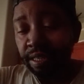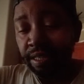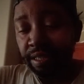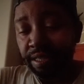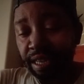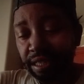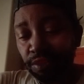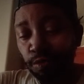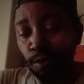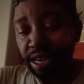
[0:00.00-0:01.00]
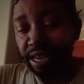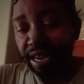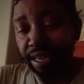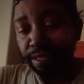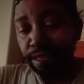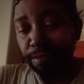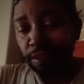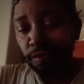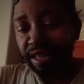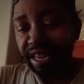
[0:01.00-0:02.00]
620 is
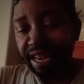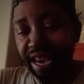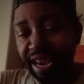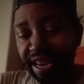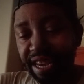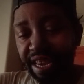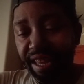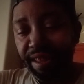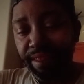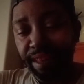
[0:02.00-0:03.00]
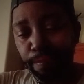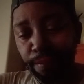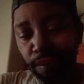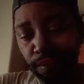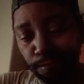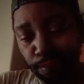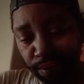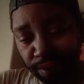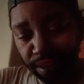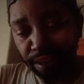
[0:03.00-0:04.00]
WDAE St.
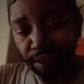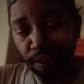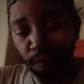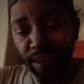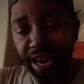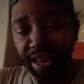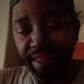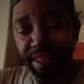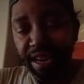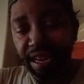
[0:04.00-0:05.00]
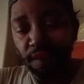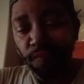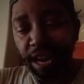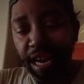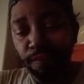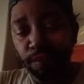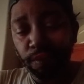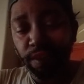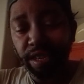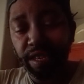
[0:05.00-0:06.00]
Petersburg, known as
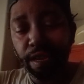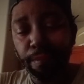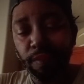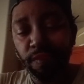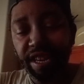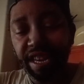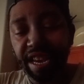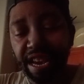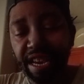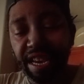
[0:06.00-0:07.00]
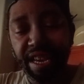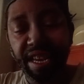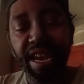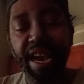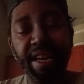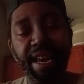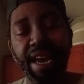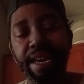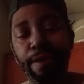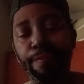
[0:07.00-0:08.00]
95.3 WDAE and
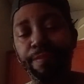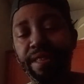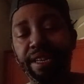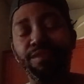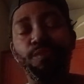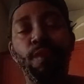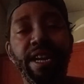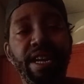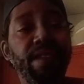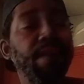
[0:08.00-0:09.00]
AM 620.